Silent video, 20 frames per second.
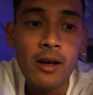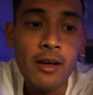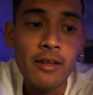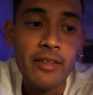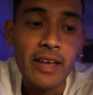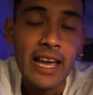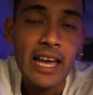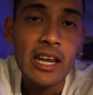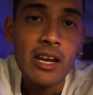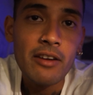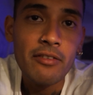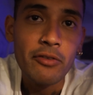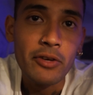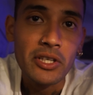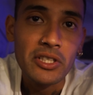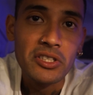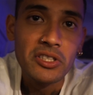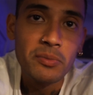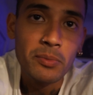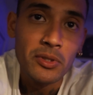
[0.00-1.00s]
The
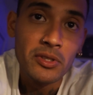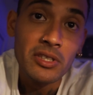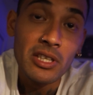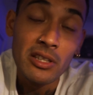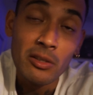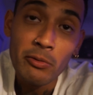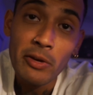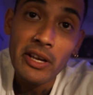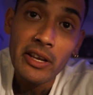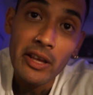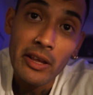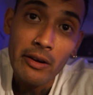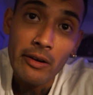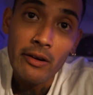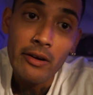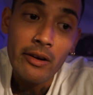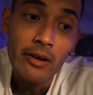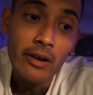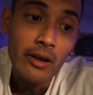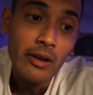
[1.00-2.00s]
antifreeze spills out the
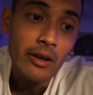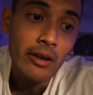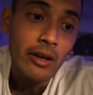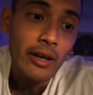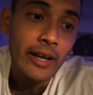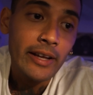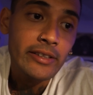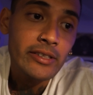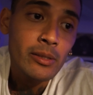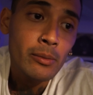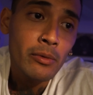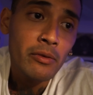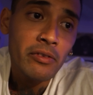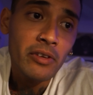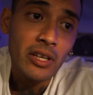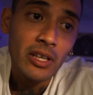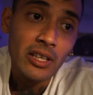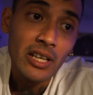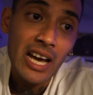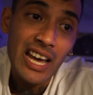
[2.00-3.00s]
radiator, and some of
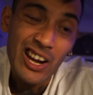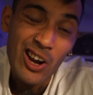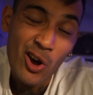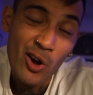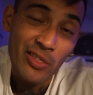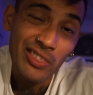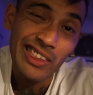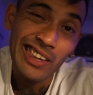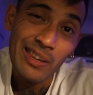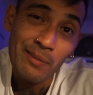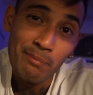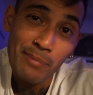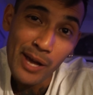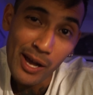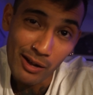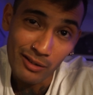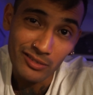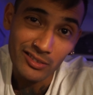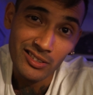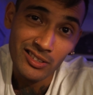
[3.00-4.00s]
it got on the
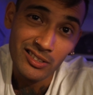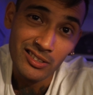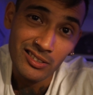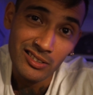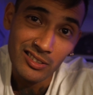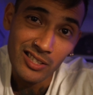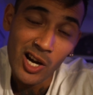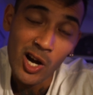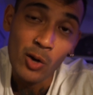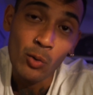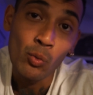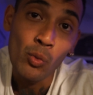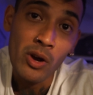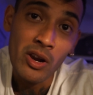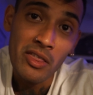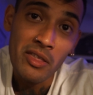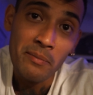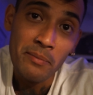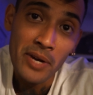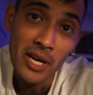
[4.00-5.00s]
belt, on one
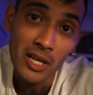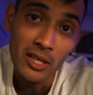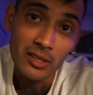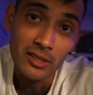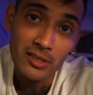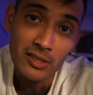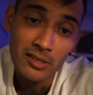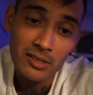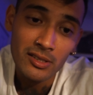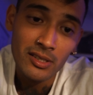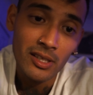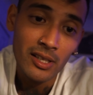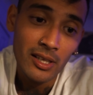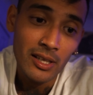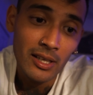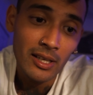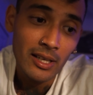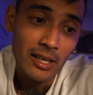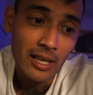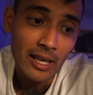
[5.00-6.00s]
of the belts,
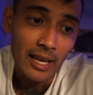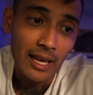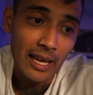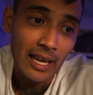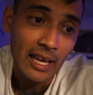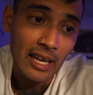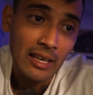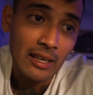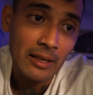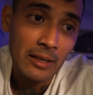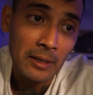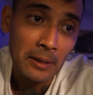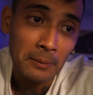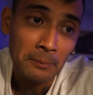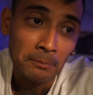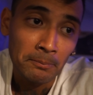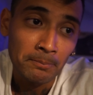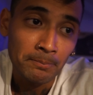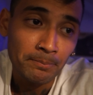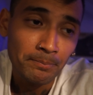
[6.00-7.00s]
and